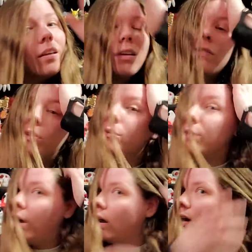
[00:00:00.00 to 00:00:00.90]
if
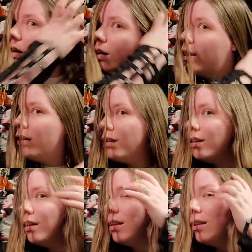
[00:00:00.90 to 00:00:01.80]
you are
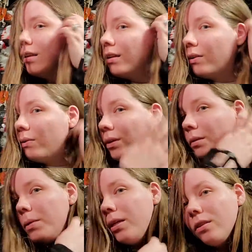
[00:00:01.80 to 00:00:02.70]
going
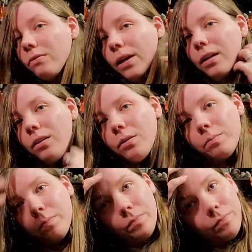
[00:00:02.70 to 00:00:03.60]
to be in the fandom,